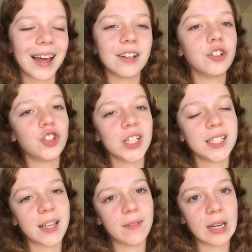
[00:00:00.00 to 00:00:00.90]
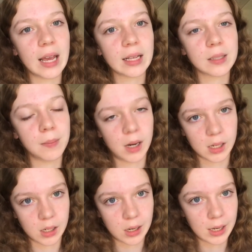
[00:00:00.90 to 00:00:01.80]
Canon G7X
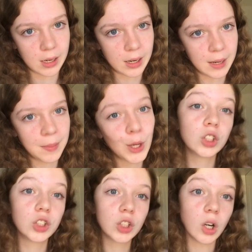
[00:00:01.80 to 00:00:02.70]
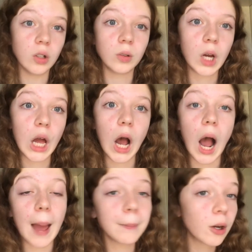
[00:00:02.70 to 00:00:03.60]
Mark II. So,
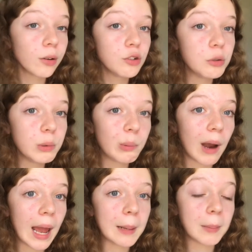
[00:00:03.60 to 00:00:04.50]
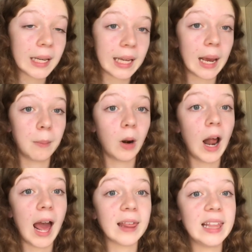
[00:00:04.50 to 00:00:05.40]
I'm going to be buying my
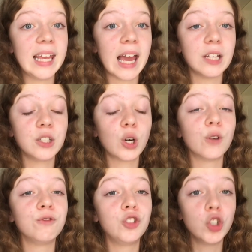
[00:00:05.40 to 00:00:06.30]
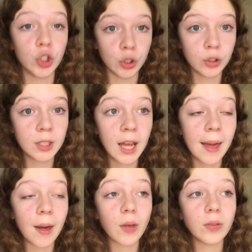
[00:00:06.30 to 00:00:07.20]
camera at the end of June.
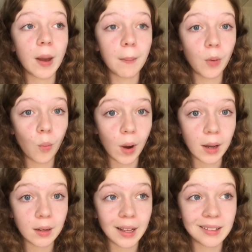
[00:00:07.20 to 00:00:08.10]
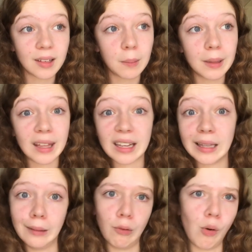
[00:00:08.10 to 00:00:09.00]
Number one, it's going to be like a
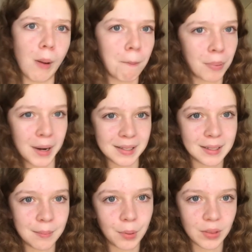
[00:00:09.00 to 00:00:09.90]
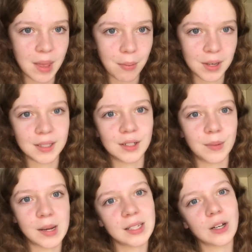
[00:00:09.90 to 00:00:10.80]
little present, birthday present to
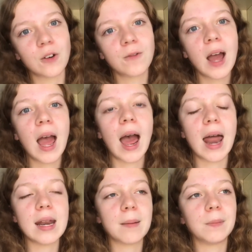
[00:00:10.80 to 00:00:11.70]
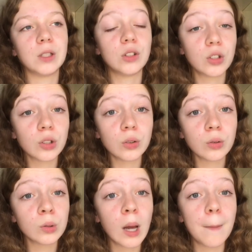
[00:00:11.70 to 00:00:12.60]
myself. And number
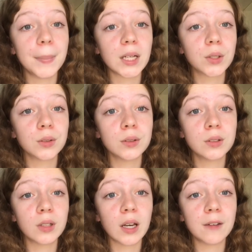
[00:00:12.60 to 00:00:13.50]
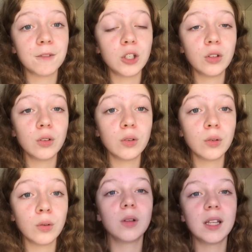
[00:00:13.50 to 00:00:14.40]
two, because if
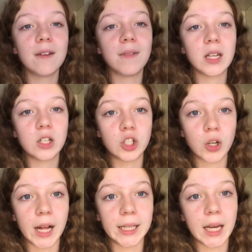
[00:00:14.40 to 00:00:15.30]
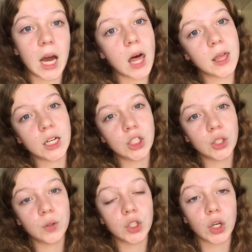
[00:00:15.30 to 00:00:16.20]
you live in Australia, then
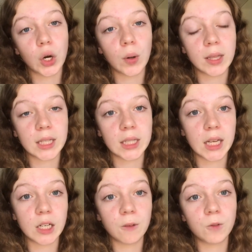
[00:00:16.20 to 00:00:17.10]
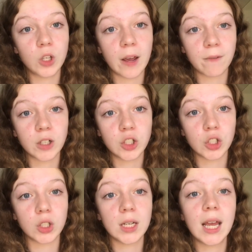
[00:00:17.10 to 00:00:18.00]
you know that the end of every
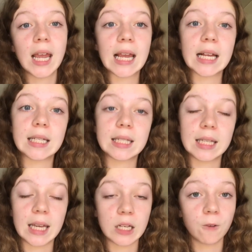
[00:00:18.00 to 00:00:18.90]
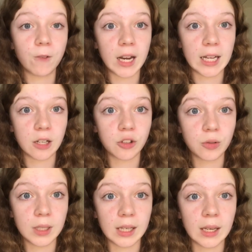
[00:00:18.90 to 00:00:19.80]
June, it's the end of
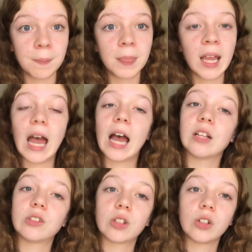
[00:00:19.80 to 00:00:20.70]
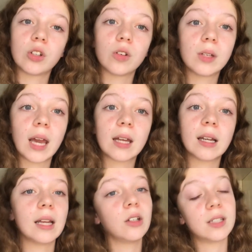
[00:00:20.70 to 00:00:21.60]
financial year. And so you get
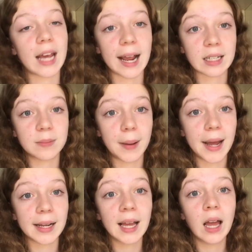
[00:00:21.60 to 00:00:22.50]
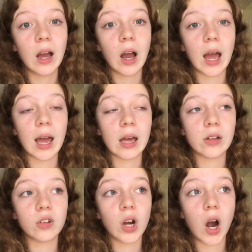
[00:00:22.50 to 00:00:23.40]
your tax back.
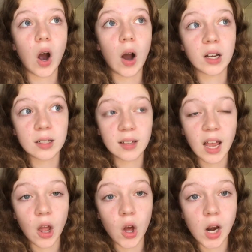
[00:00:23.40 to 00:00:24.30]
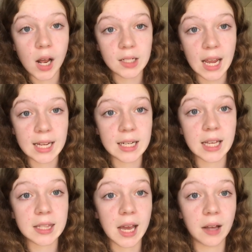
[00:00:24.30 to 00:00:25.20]
And because I earn under
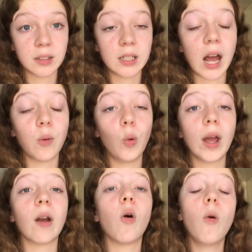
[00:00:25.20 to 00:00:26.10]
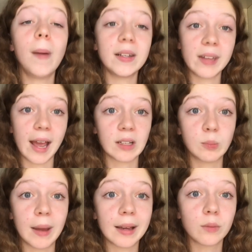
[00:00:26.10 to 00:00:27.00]
$18,000, I will get all my tax
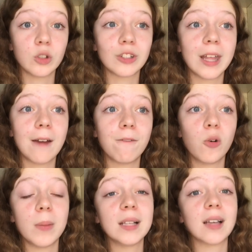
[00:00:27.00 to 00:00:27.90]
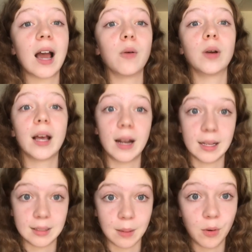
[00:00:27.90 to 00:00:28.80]
back, which therefore means I will get
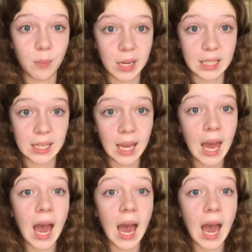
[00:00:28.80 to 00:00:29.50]
a sum of money,